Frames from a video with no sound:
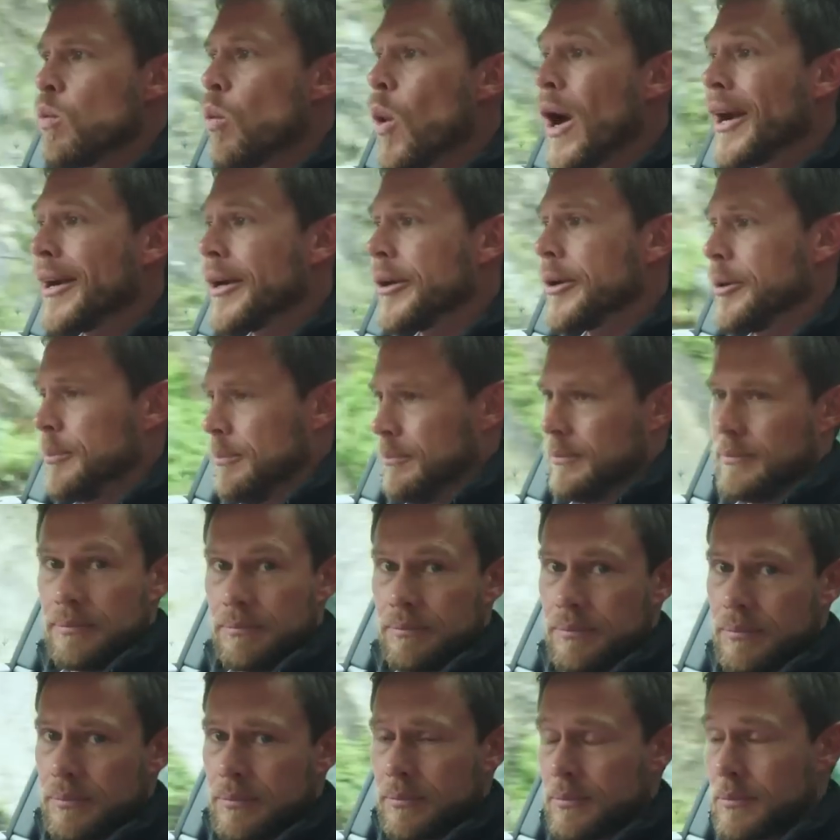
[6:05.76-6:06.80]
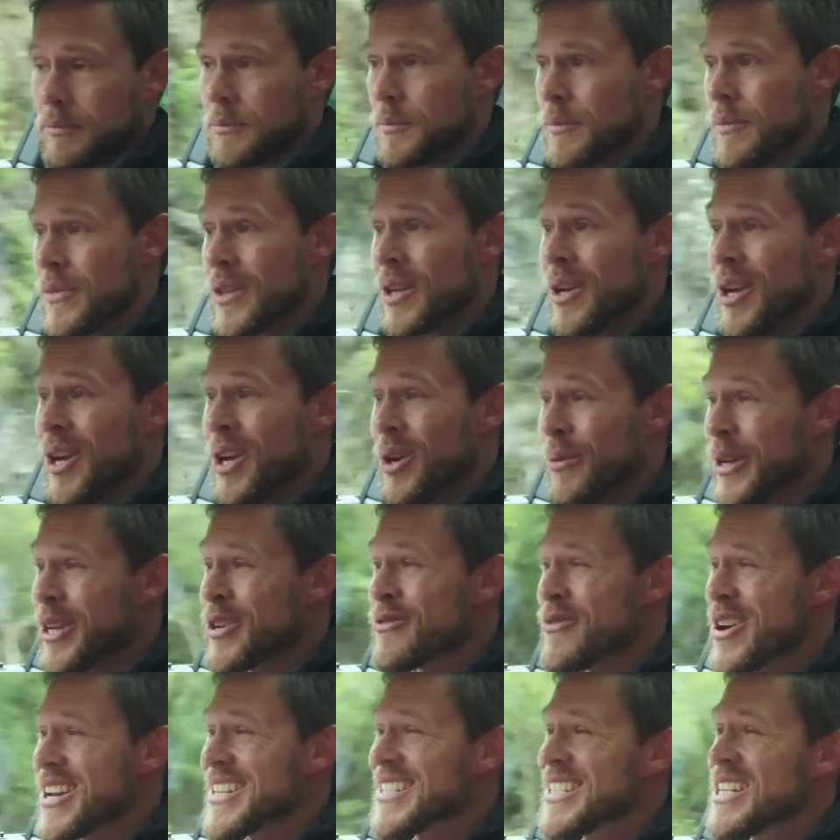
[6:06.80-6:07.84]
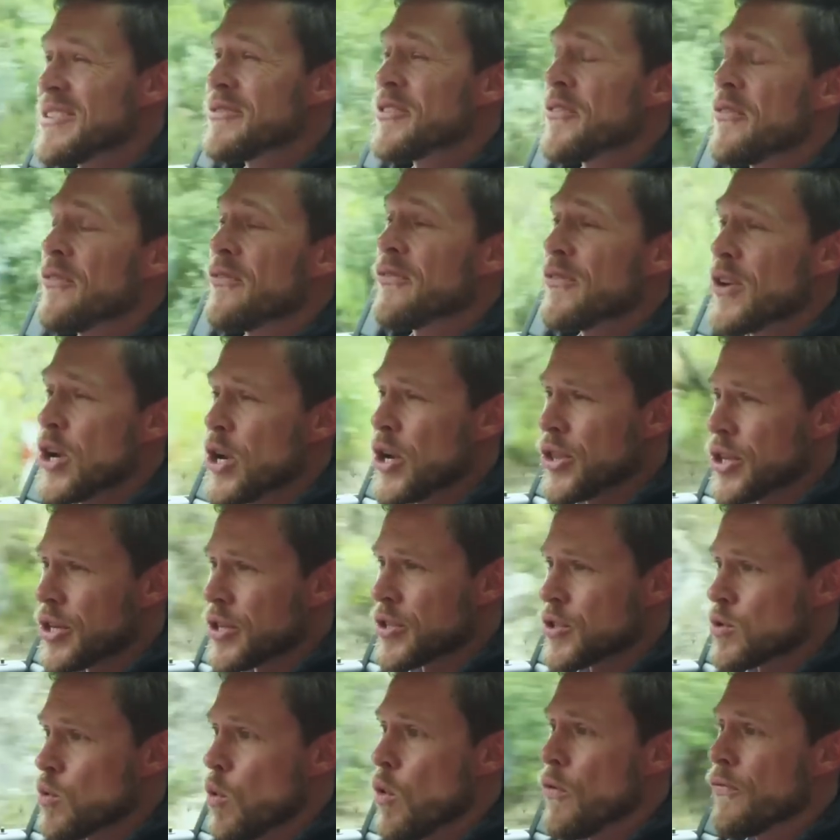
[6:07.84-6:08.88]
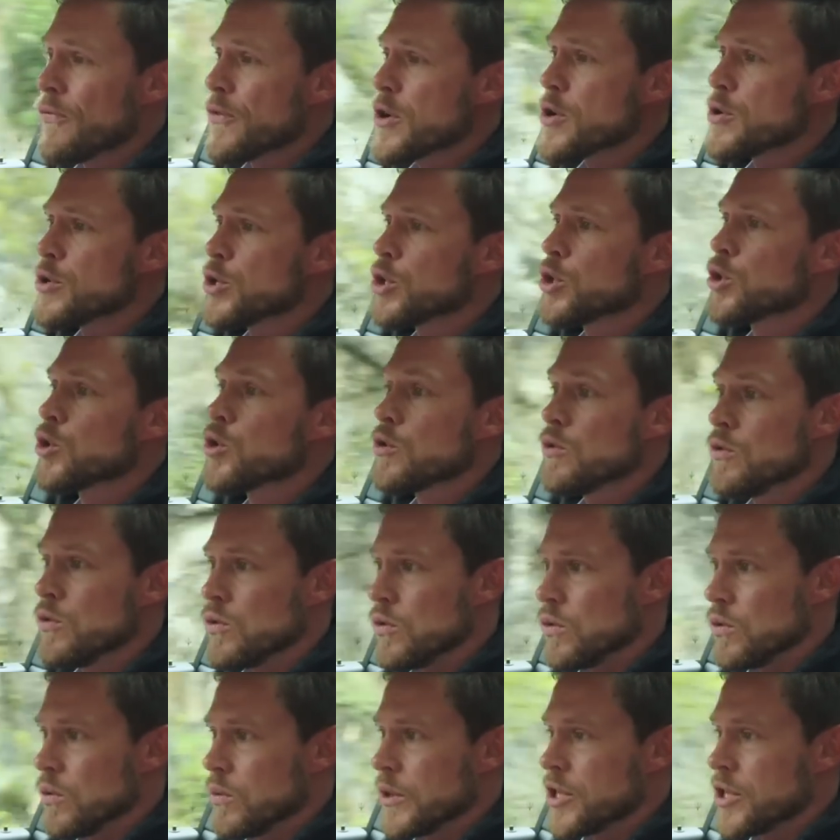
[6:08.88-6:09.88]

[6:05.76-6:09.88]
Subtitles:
1. We can raise it even further to off-road 2,